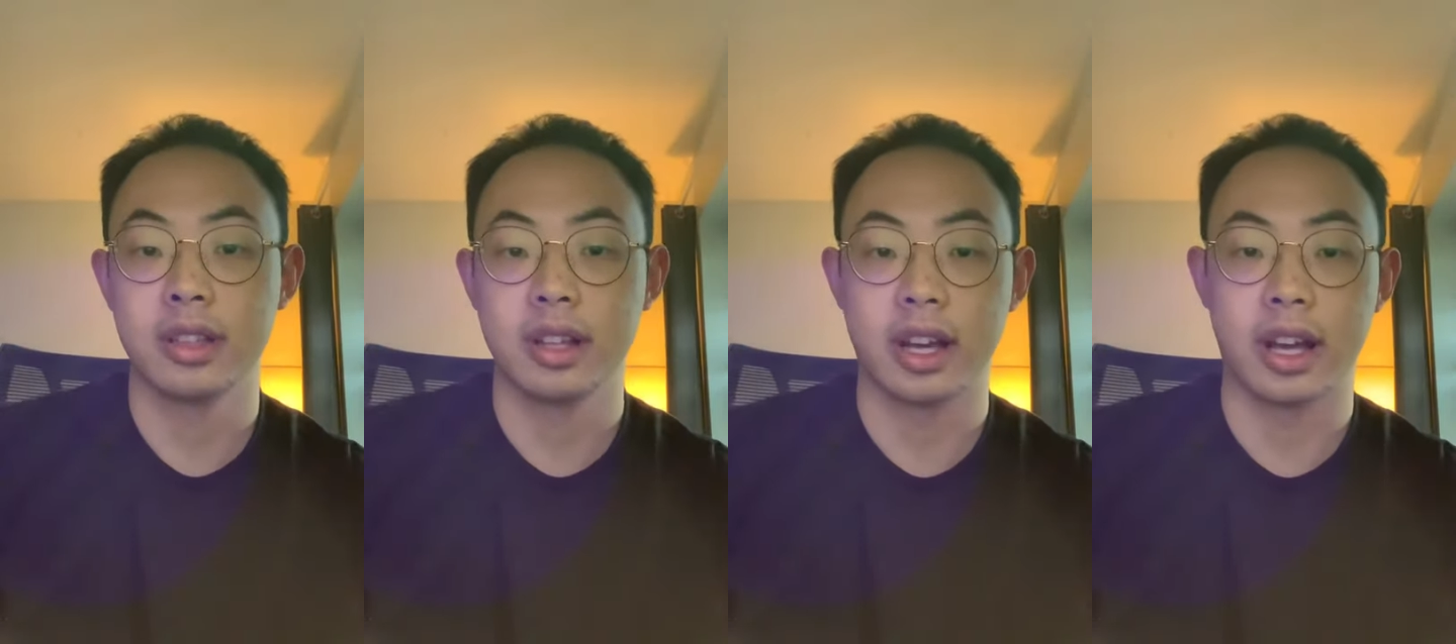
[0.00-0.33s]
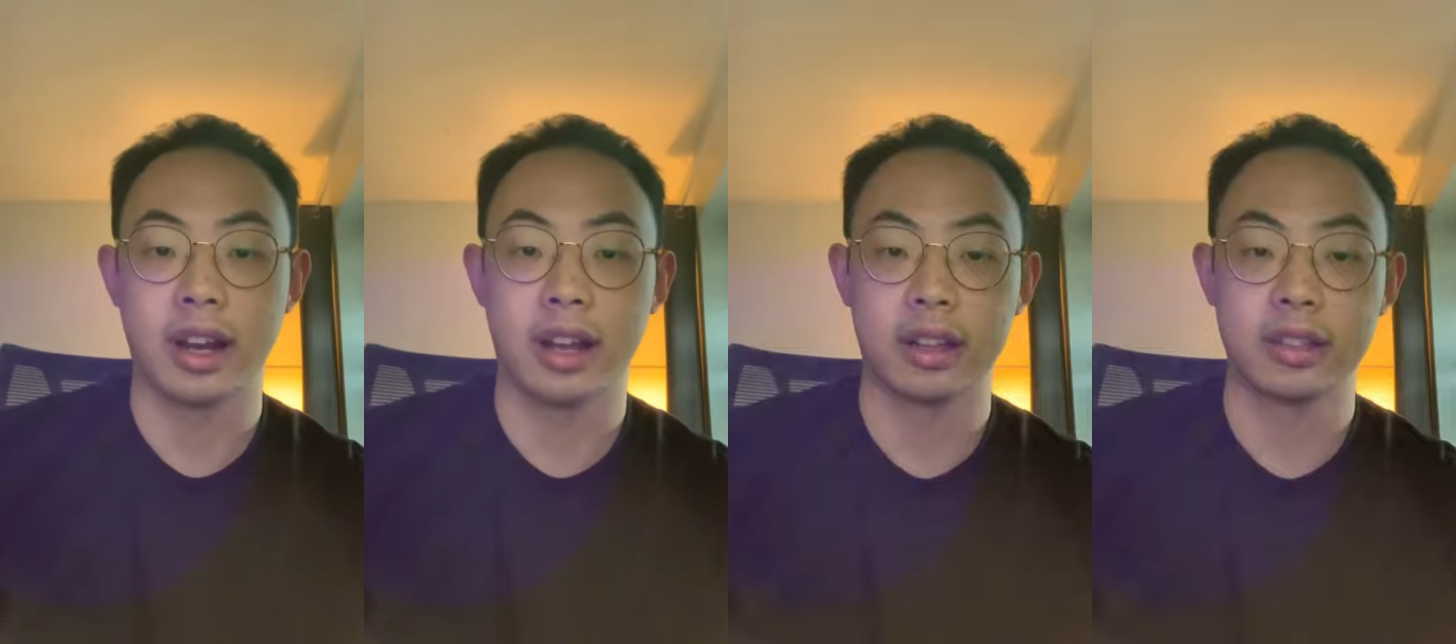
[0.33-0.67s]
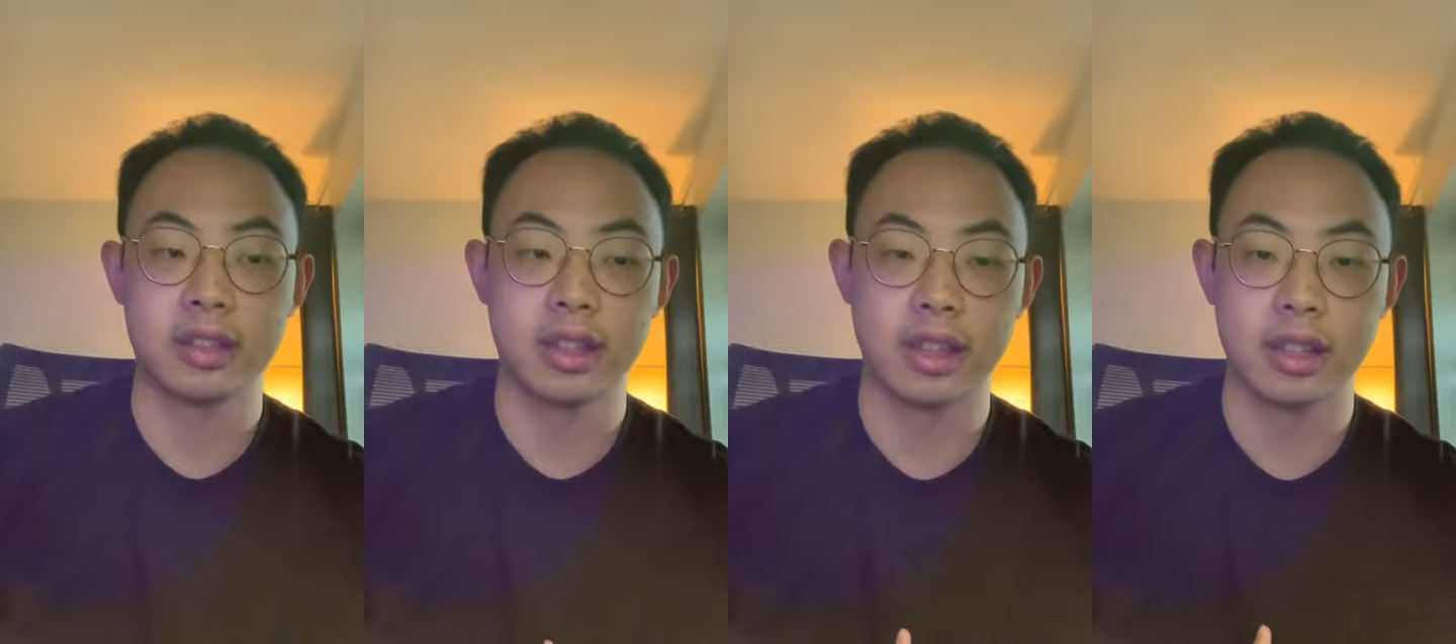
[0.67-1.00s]
Like, I like
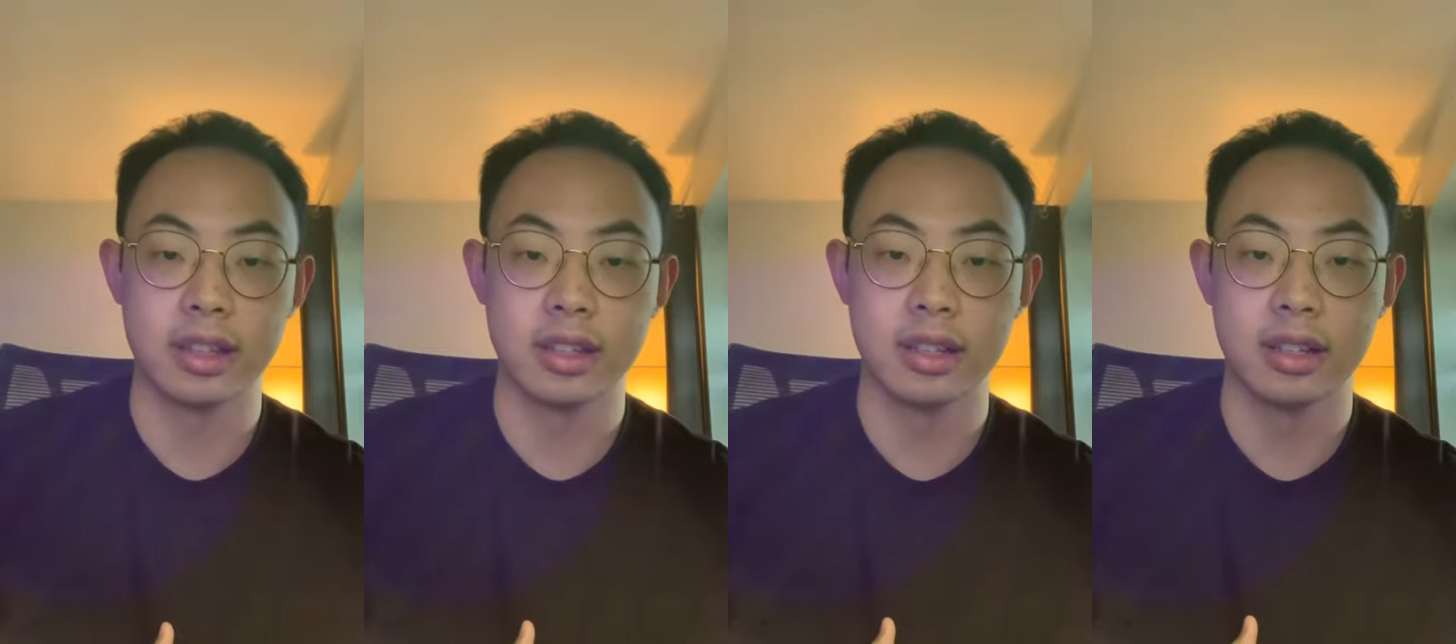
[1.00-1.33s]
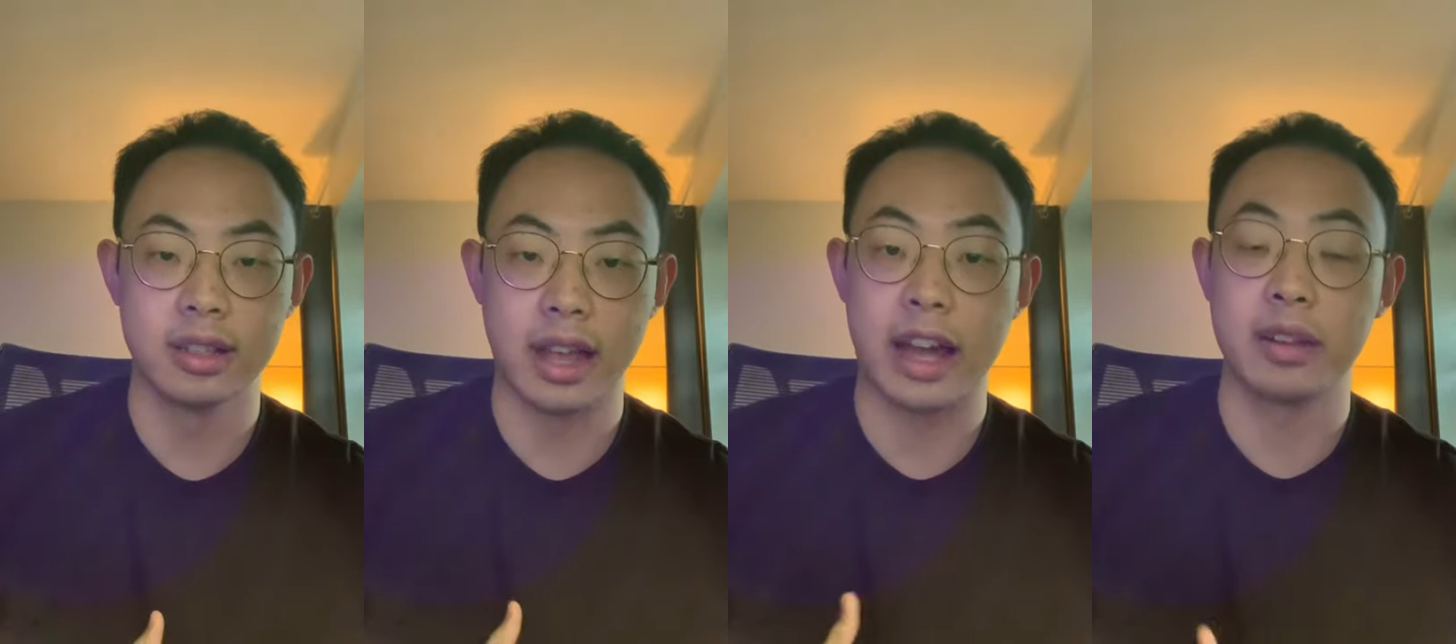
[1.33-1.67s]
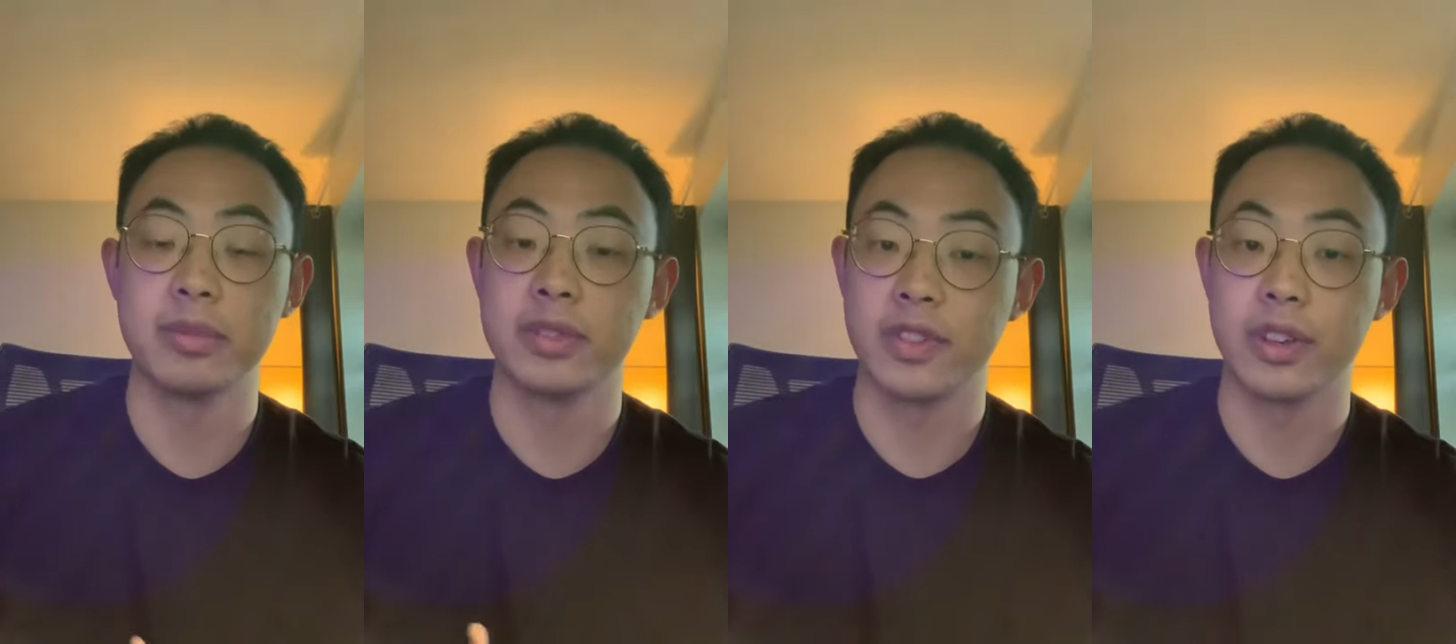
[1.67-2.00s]
the
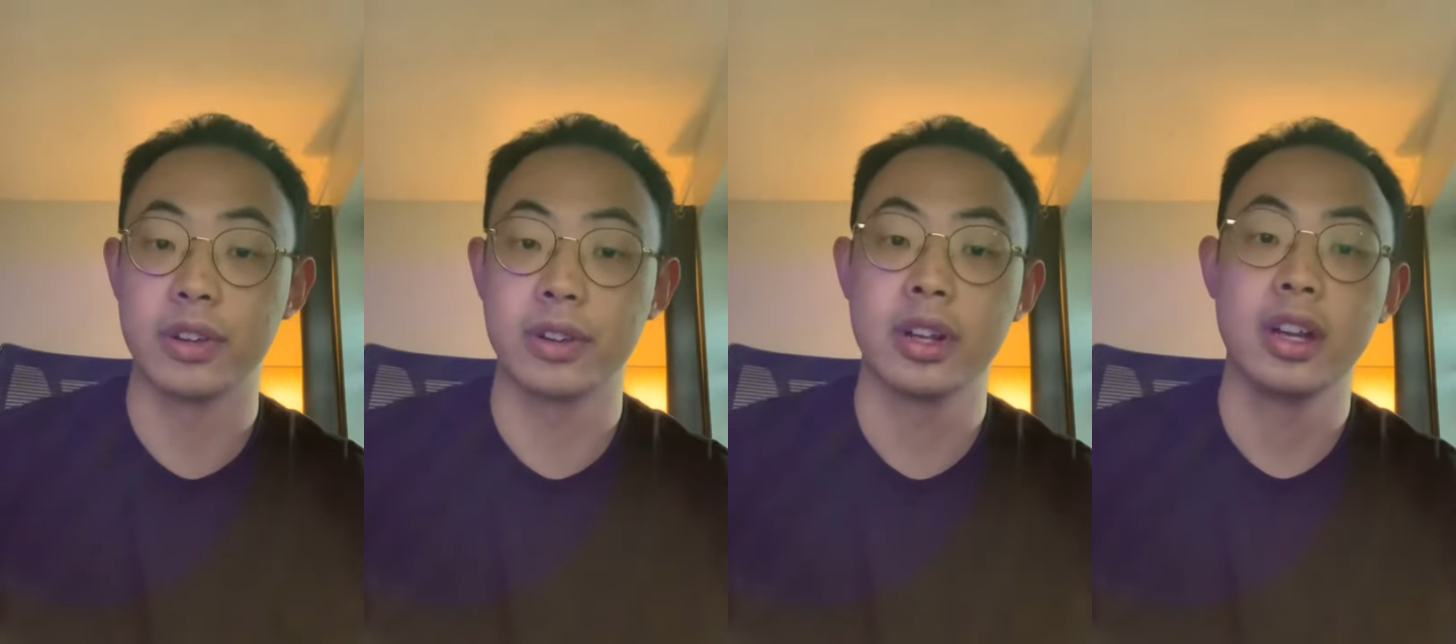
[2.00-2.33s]
atmosphere